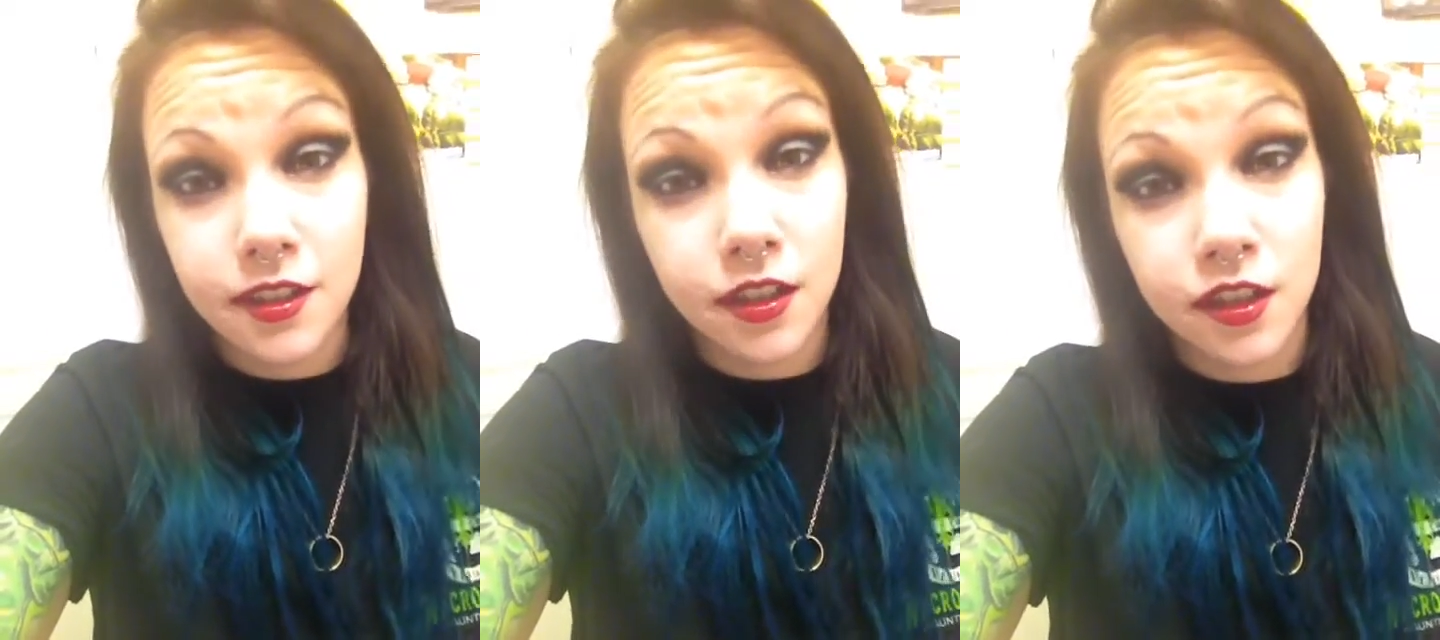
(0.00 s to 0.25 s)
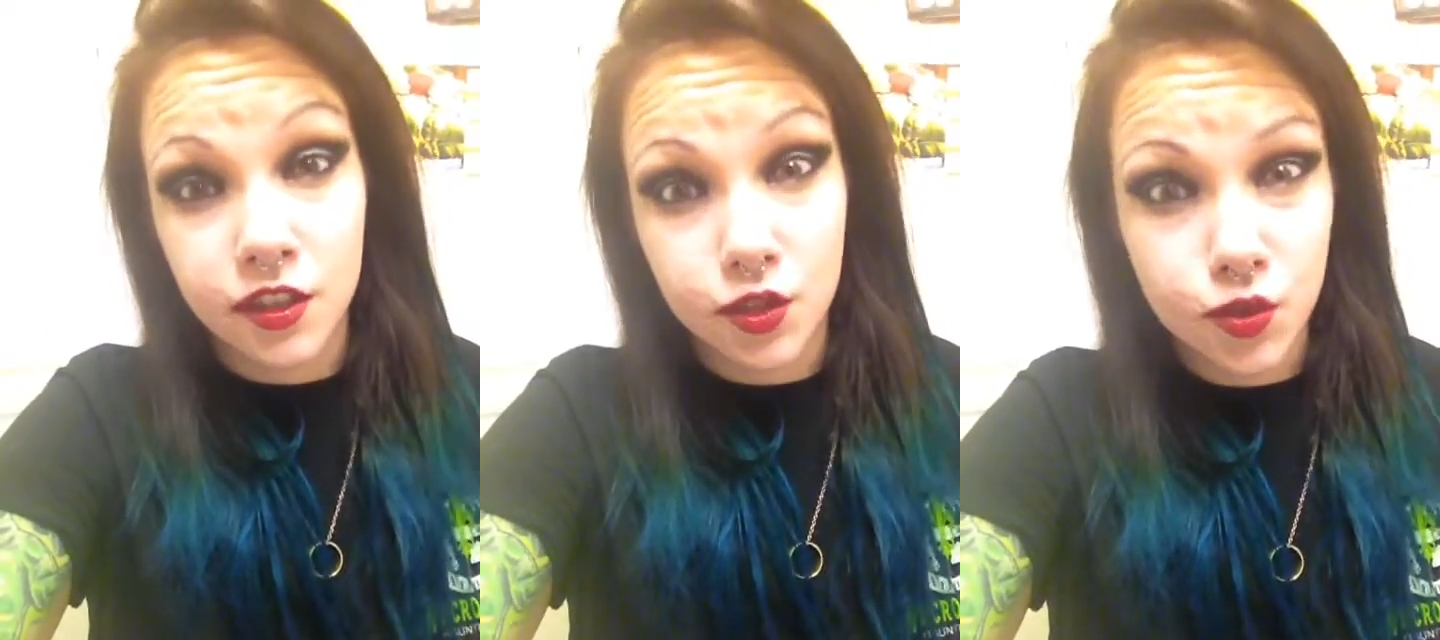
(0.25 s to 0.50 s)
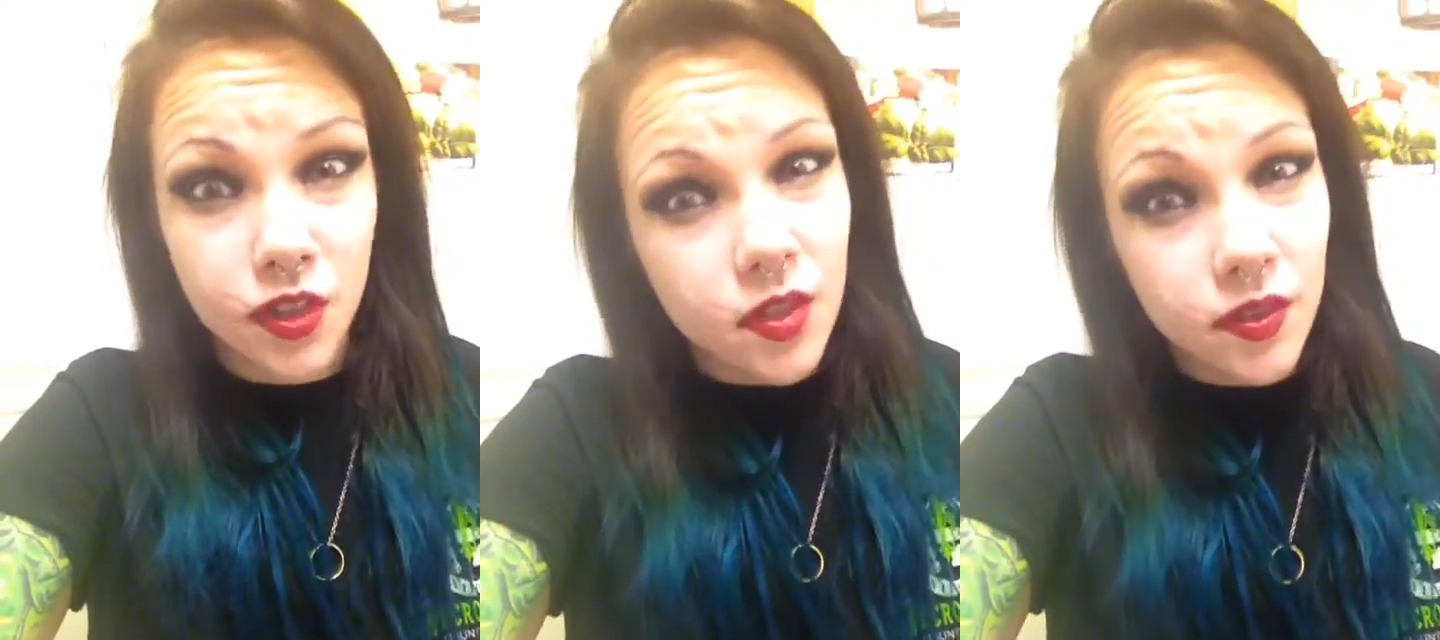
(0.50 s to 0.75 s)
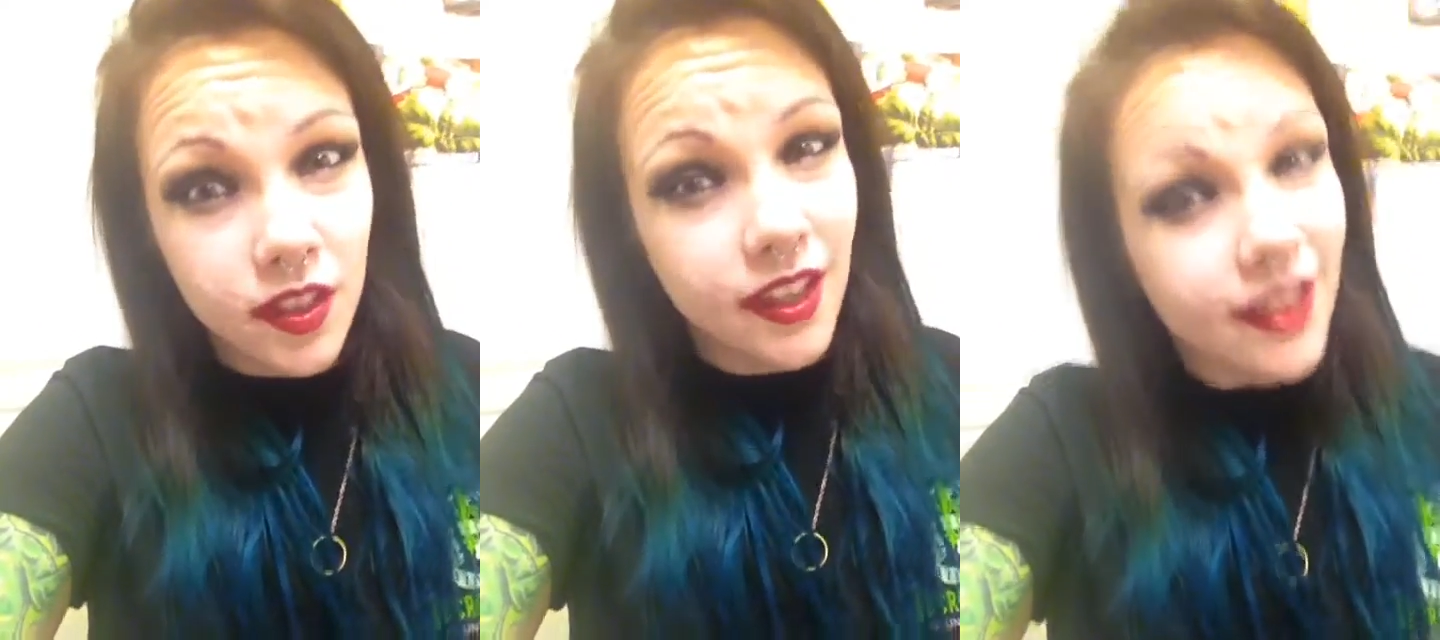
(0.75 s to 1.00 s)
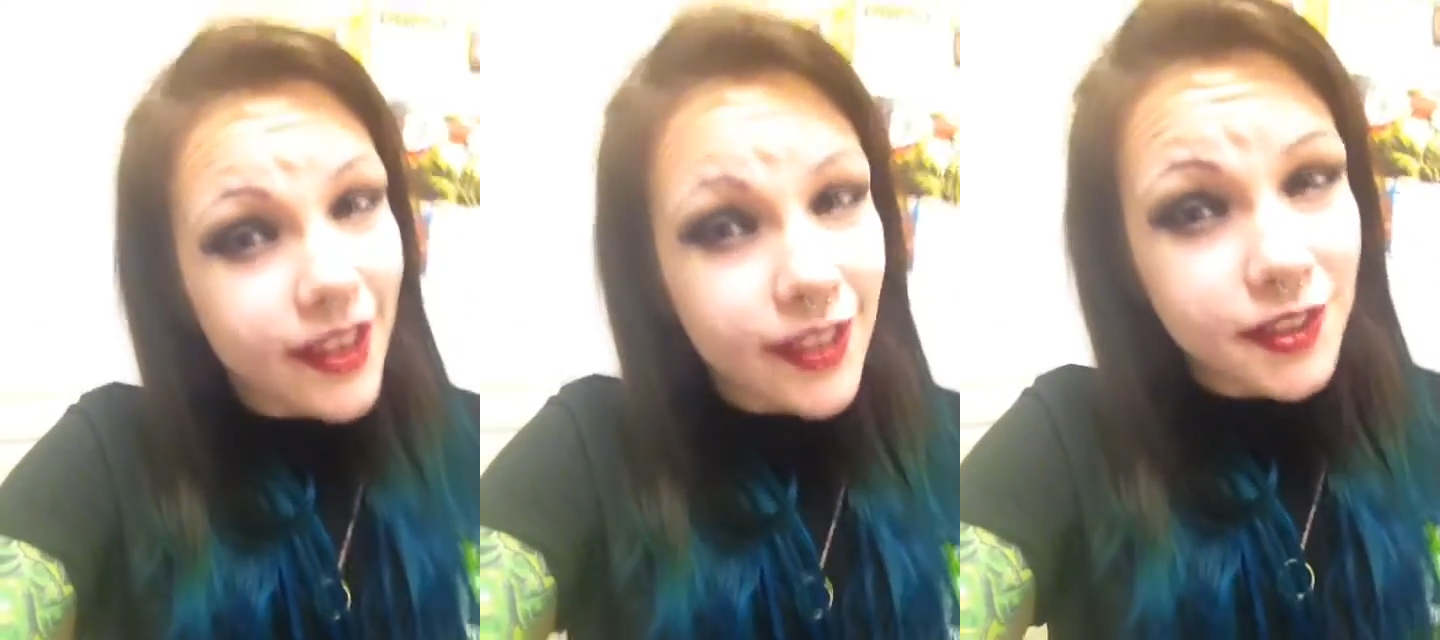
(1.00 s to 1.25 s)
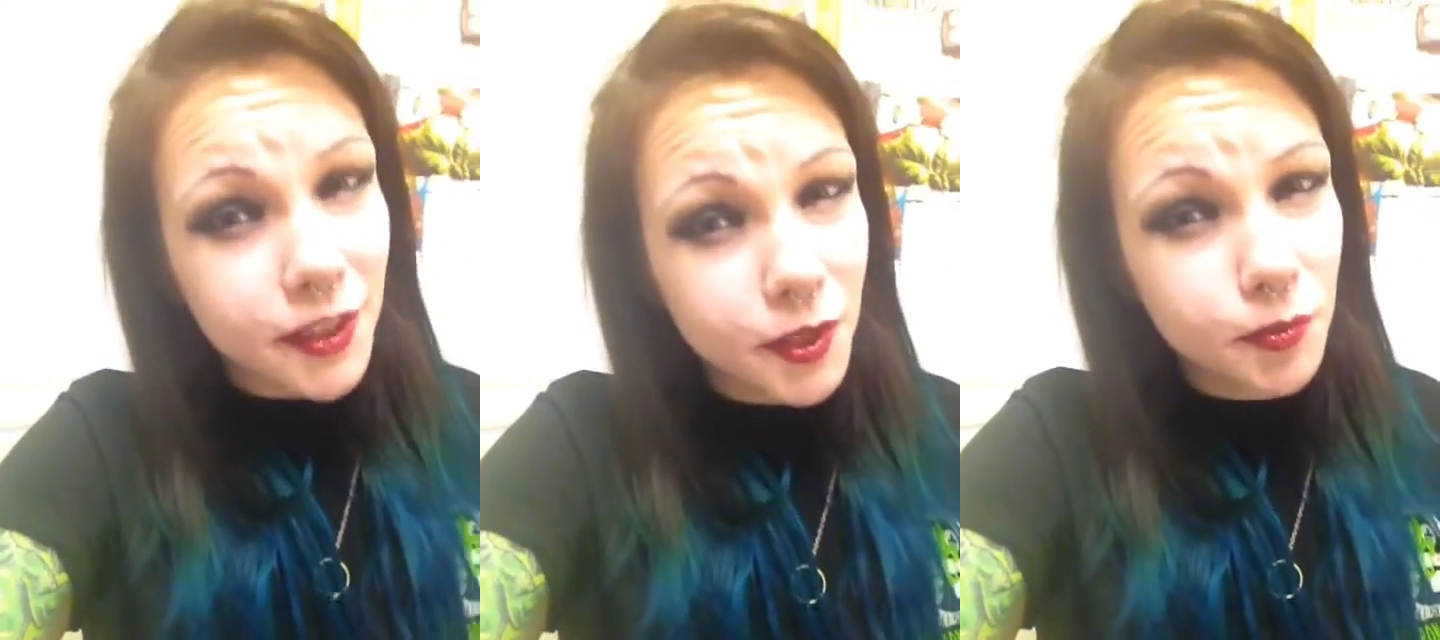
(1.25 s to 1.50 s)
on traveling
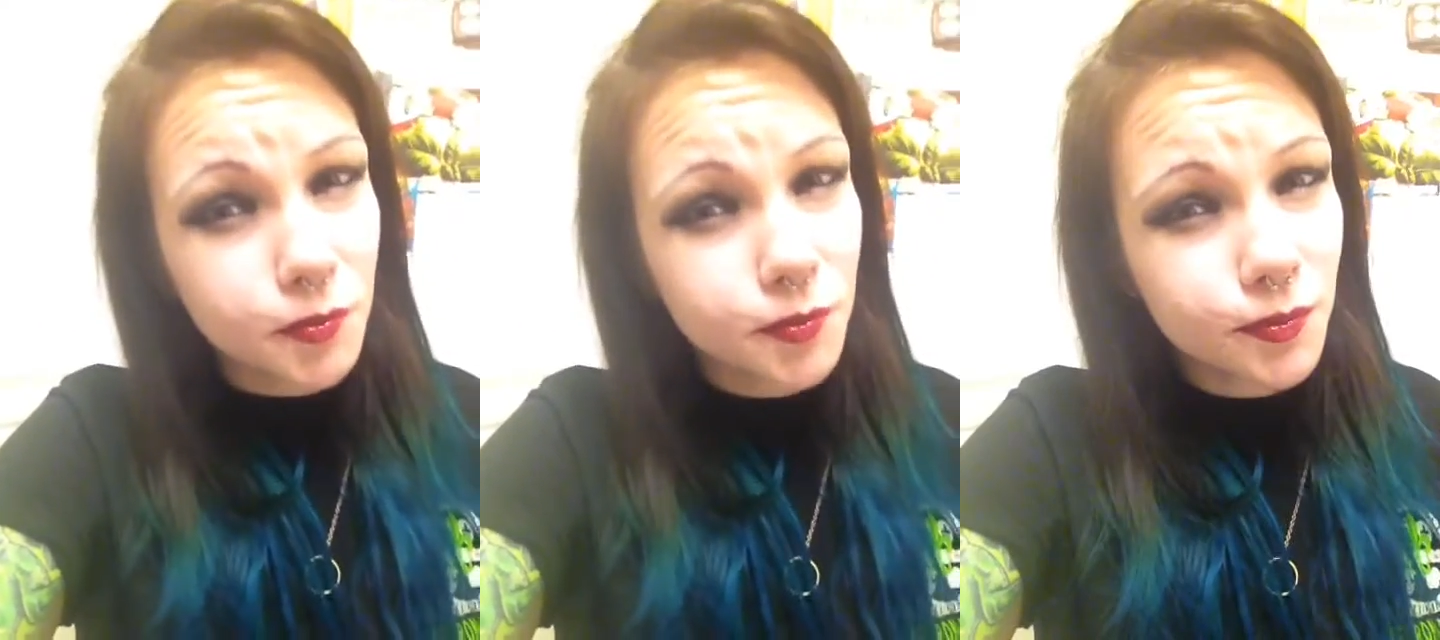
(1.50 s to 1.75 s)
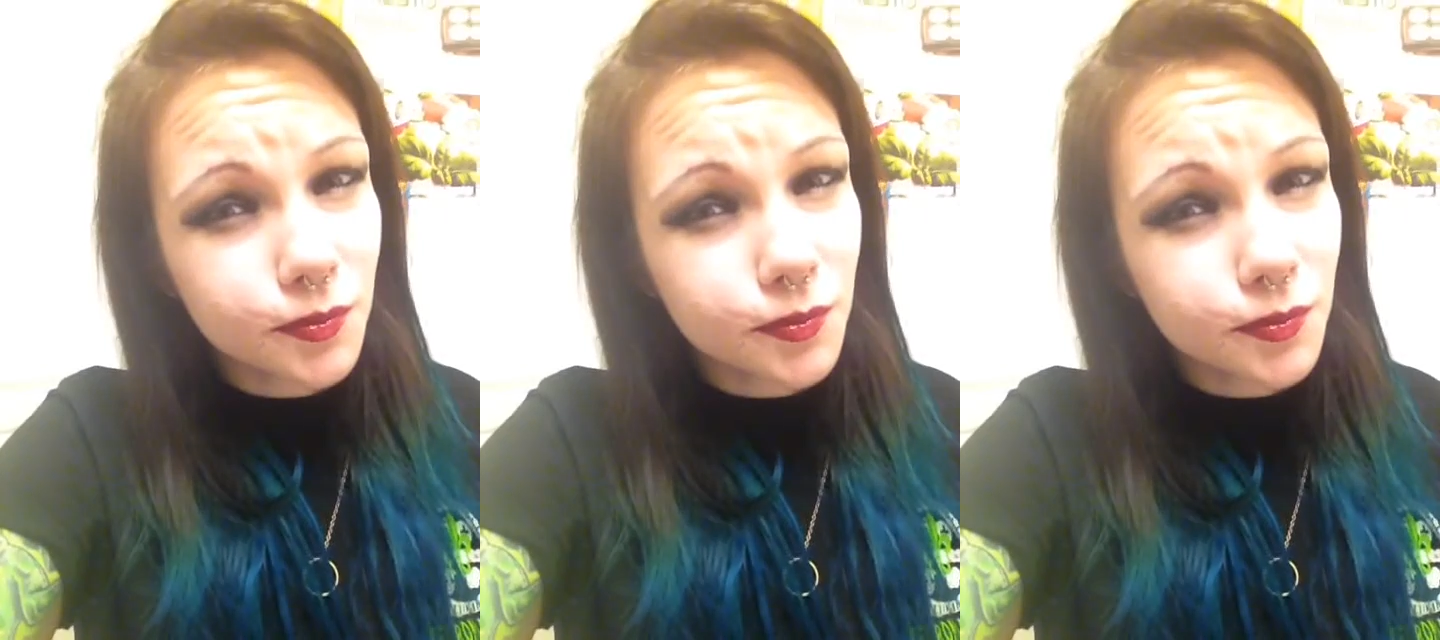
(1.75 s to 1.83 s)
acting.